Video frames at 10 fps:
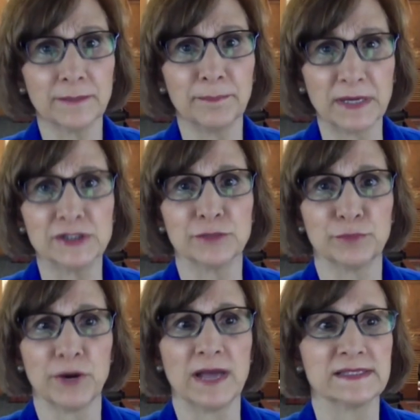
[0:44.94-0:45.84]
the budget
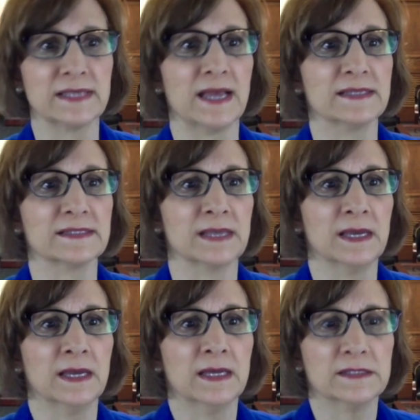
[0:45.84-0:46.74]
process
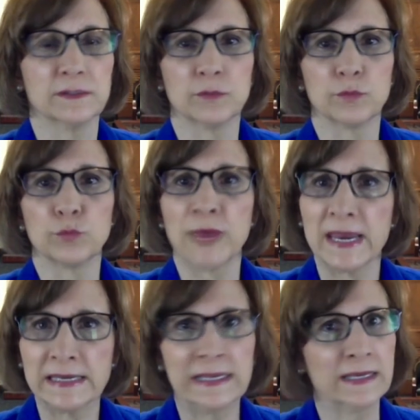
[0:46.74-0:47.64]
to
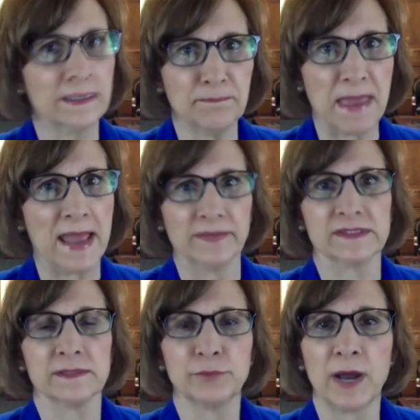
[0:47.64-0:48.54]
rein in and ban
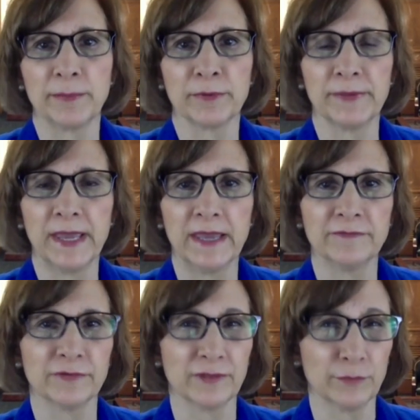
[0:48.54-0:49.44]
this improper
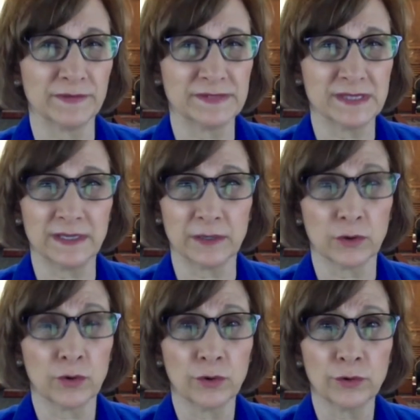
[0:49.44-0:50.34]
behavior that we've seen and
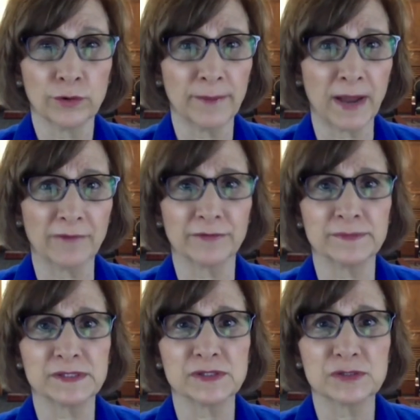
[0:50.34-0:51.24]
heard about from
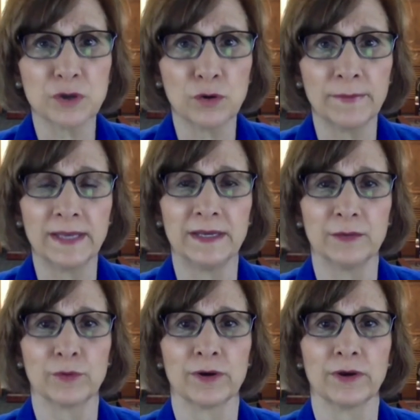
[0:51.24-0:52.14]
so many
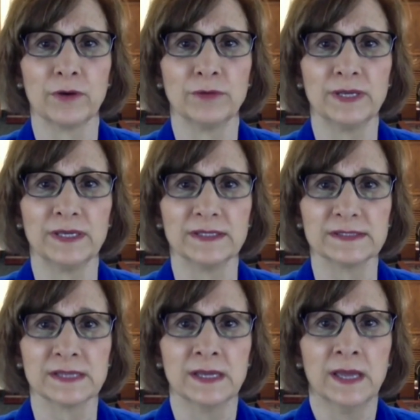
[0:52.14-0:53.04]
Oregonians.
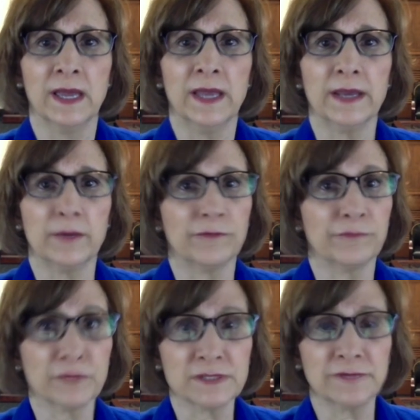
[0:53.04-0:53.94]
Now, first of